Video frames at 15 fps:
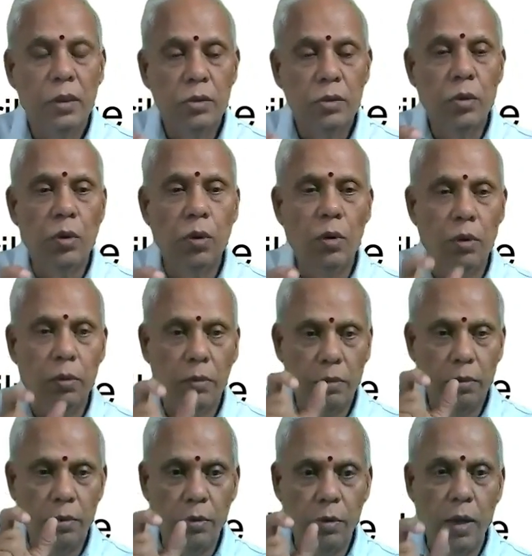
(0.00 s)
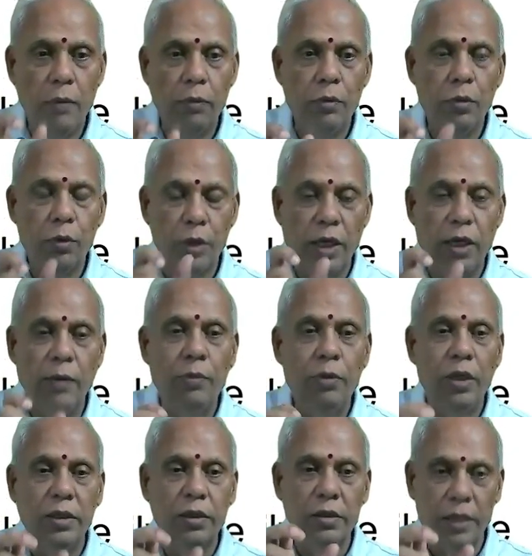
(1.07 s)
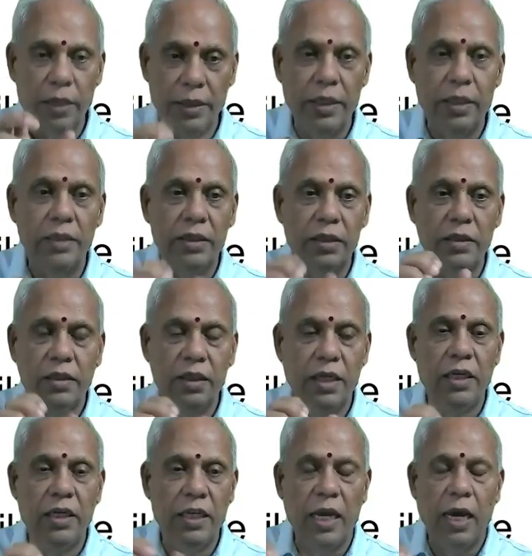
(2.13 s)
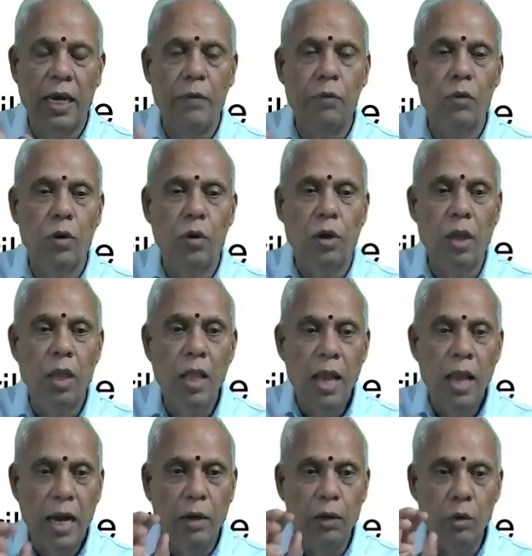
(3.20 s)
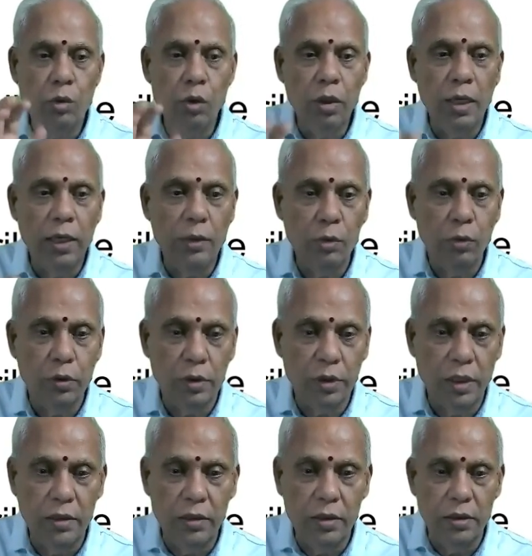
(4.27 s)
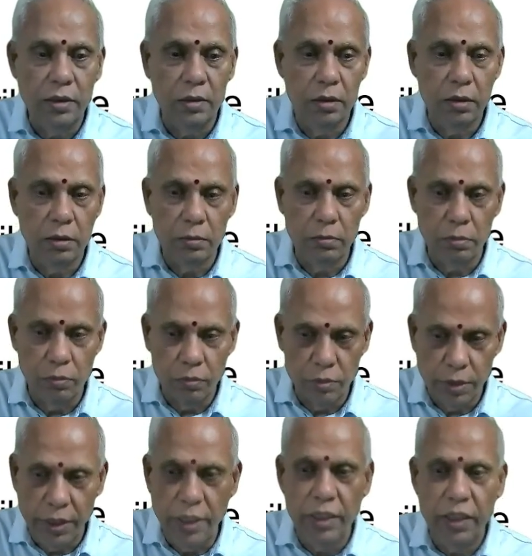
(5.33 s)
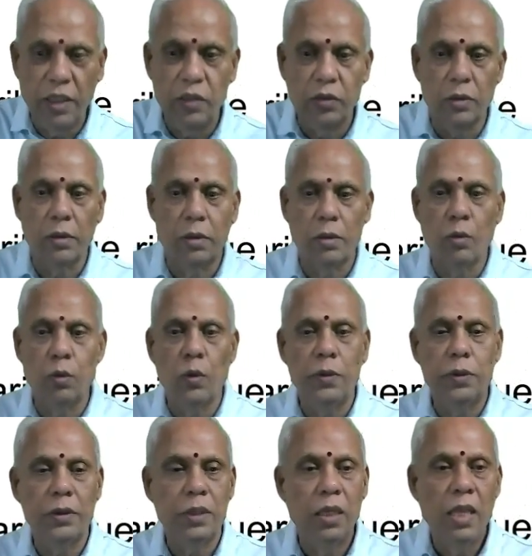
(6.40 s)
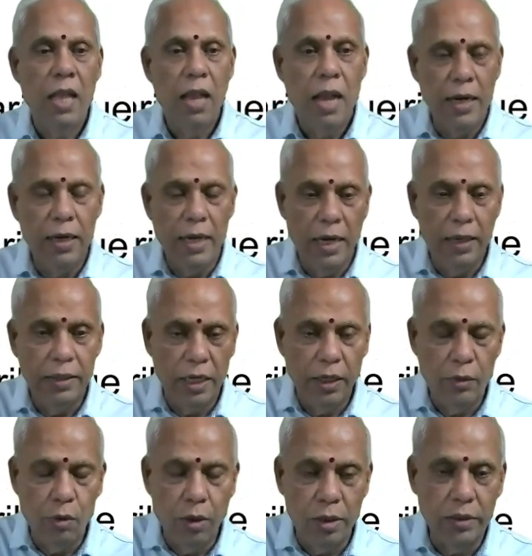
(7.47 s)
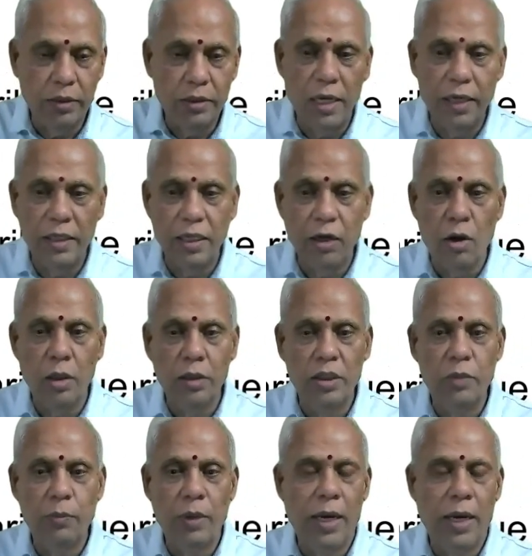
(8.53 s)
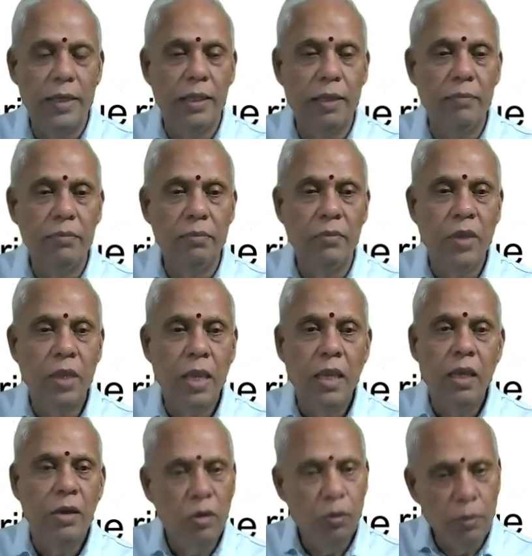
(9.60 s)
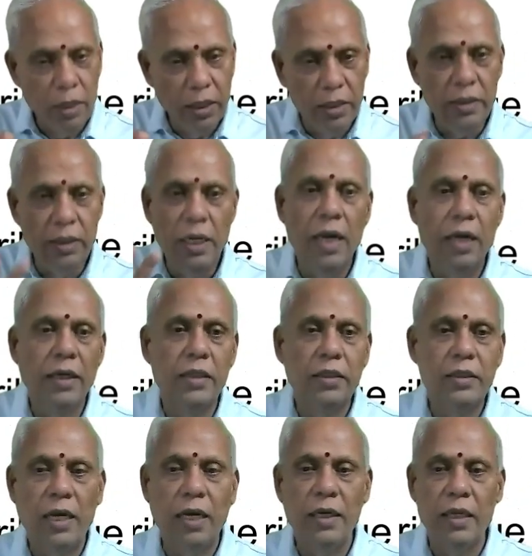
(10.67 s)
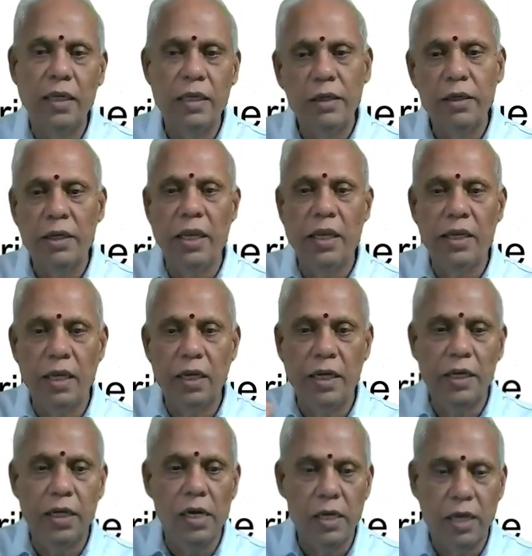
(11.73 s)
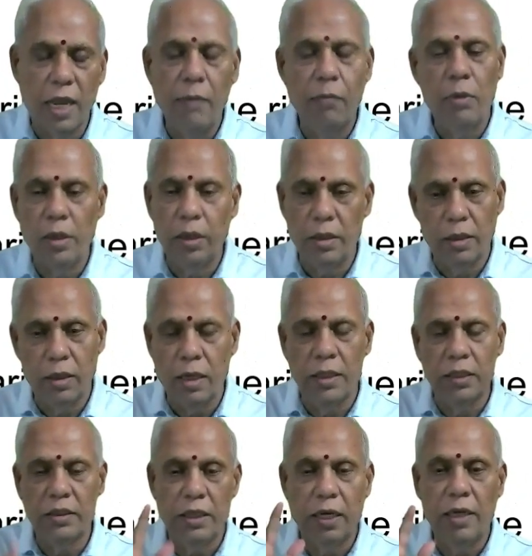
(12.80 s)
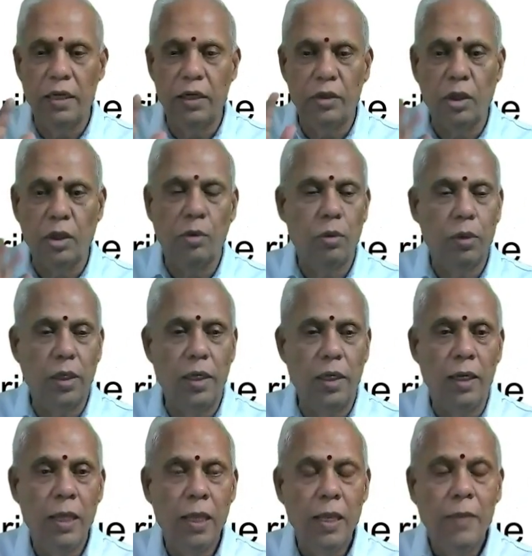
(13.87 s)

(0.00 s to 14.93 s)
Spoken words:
So you have to keep these sentences AEIO and looking at those things, read these rules and try to understand the logic behind them. You will easily understand that. Take a little time and understand it thoroughly